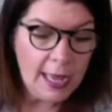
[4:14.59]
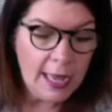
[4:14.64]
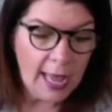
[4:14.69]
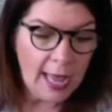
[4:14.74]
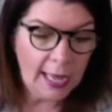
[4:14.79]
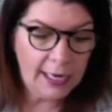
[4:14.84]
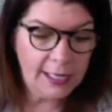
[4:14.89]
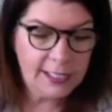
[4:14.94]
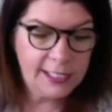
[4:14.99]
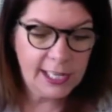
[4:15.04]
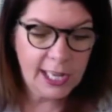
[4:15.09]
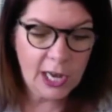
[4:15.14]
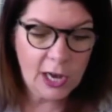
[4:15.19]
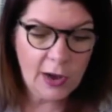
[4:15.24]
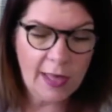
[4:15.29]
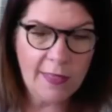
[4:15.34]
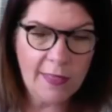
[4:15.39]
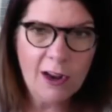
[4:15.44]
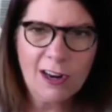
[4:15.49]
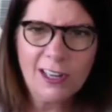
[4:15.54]
And
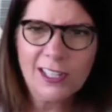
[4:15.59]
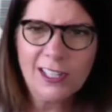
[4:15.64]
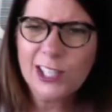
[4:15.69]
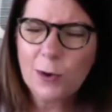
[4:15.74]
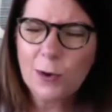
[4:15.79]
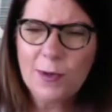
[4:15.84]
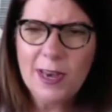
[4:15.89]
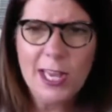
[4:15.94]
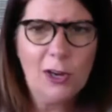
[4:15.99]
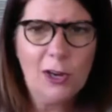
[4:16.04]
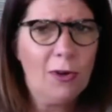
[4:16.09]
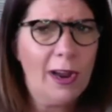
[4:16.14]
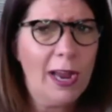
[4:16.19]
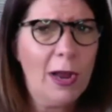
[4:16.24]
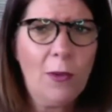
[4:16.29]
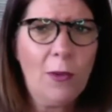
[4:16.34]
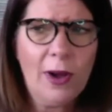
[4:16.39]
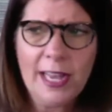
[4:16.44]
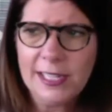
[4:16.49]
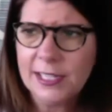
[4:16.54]
there are so many
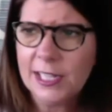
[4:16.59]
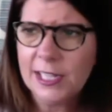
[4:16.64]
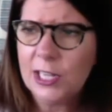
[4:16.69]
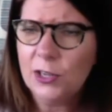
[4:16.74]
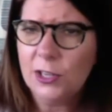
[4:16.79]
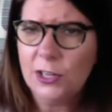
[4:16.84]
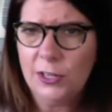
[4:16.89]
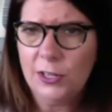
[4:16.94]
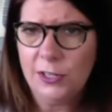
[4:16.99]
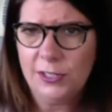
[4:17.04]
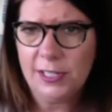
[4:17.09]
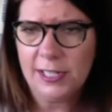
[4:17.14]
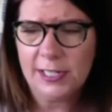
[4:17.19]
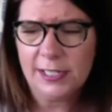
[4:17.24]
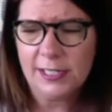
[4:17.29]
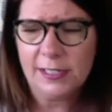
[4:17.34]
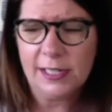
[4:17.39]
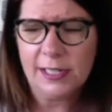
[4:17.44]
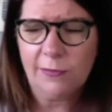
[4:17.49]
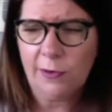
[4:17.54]
great ways that you can use
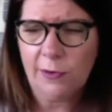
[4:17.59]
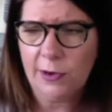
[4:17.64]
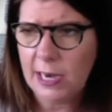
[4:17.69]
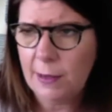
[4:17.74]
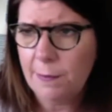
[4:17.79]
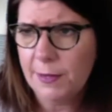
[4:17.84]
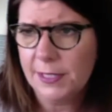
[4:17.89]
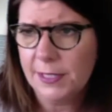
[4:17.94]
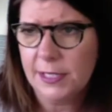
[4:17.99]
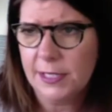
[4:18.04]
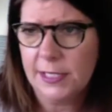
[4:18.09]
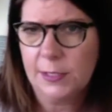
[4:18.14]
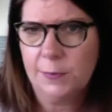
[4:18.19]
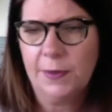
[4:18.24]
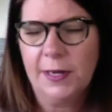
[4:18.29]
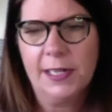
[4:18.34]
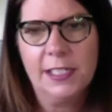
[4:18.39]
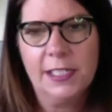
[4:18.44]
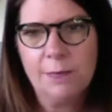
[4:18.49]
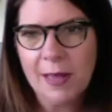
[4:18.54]
this for any business,
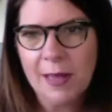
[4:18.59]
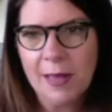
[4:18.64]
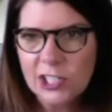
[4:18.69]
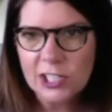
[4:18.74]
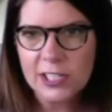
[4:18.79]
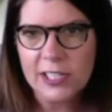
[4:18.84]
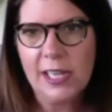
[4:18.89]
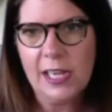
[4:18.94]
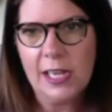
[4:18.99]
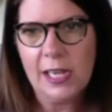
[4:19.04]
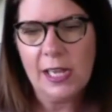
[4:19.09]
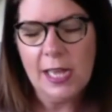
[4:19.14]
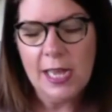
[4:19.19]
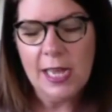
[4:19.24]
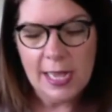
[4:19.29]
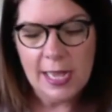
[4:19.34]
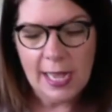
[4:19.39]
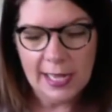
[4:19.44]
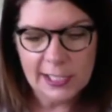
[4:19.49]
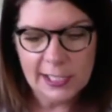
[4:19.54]
but especially
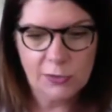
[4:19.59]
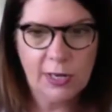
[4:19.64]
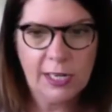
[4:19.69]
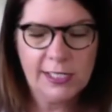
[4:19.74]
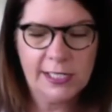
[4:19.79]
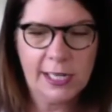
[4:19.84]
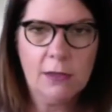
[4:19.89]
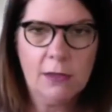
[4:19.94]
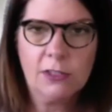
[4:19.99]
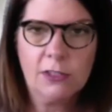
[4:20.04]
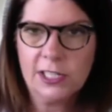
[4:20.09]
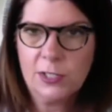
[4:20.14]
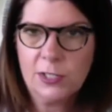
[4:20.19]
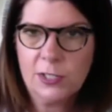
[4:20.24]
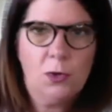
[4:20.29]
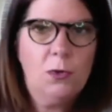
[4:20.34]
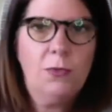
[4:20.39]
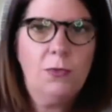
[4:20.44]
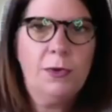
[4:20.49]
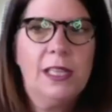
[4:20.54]
as direct sellers, because
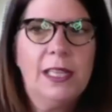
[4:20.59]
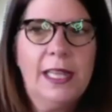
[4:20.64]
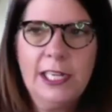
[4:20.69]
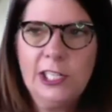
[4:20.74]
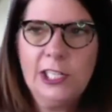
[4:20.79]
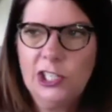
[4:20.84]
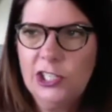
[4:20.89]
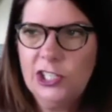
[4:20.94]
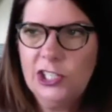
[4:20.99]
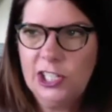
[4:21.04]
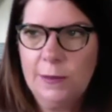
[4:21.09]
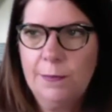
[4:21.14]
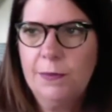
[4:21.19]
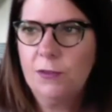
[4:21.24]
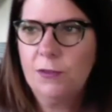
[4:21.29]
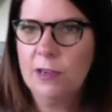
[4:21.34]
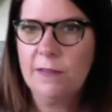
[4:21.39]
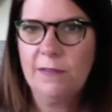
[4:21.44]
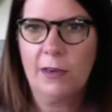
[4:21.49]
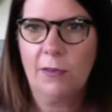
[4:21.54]
we're relationship
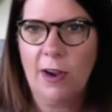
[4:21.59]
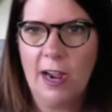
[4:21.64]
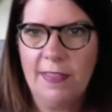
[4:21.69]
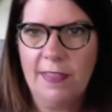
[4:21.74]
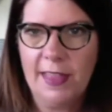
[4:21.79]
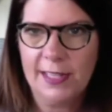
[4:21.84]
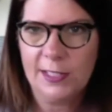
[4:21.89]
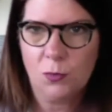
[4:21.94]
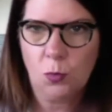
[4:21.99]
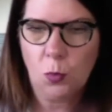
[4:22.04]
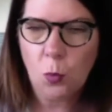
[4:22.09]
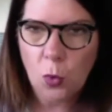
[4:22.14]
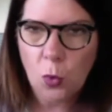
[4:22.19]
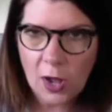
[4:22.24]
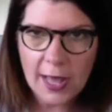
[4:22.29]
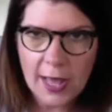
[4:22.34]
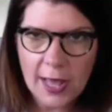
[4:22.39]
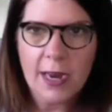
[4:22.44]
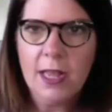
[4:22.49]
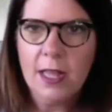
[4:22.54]
driven, right? That's
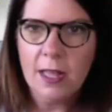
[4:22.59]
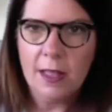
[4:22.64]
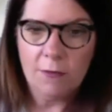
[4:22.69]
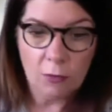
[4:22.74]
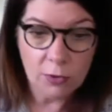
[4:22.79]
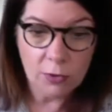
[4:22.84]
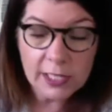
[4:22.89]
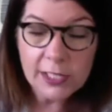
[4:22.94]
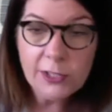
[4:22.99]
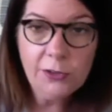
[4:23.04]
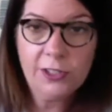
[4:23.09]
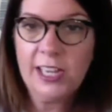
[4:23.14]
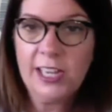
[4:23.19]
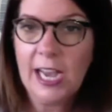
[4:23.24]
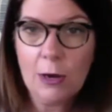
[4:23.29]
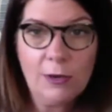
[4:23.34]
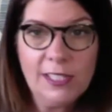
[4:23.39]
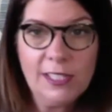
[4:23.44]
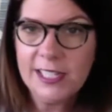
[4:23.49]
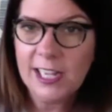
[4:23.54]
what really, truly, I
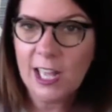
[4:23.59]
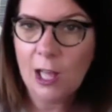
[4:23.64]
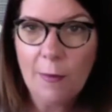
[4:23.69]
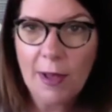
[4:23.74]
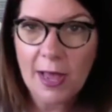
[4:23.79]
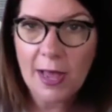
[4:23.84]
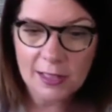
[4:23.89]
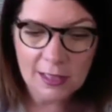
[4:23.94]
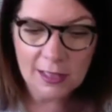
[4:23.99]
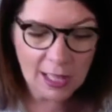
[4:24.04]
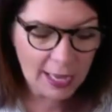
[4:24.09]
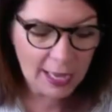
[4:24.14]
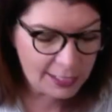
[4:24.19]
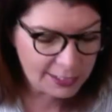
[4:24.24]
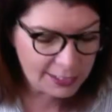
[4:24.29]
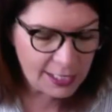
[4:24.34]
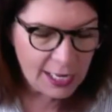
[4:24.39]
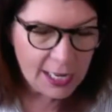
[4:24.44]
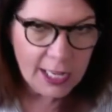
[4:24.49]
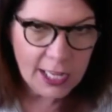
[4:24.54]
always tell my
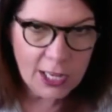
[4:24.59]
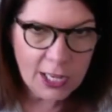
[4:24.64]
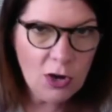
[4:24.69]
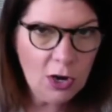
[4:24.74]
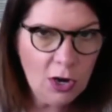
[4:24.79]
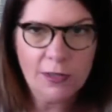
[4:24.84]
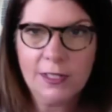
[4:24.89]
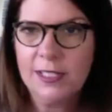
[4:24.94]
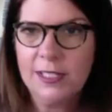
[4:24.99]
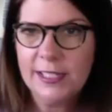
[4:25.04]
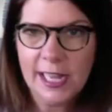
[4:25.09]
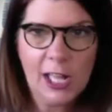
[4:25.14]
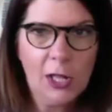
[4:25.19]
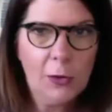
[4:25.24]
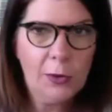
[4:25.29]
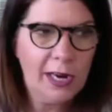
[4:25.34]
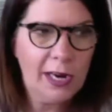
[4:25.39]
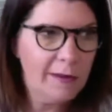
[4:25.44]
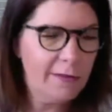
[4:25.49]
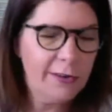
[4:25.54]
clients, you don't sell
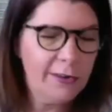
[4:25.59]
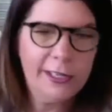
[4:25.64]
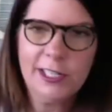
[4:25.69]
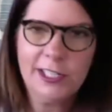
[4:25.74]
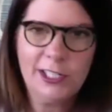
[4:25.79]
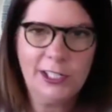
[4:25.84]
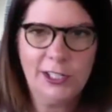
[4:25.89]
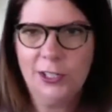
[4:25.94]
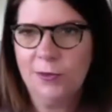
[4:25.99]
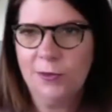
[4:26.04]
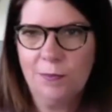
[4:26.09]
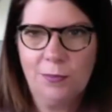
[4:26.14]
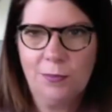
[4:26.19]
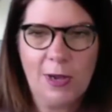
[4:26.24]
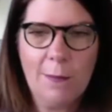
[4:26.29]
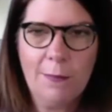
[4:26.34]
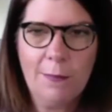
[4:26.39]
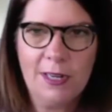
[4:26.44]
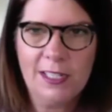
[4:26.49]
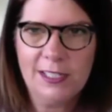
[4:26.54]
whatever it is your
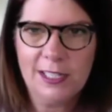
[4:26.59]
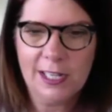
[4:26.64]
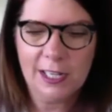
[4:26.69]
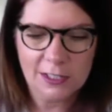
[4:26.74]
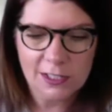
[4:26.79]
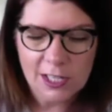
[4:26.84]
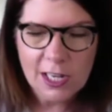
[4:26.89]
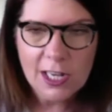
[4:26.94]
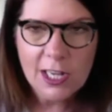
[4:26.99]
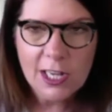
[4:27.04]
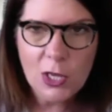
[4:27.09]
company sells.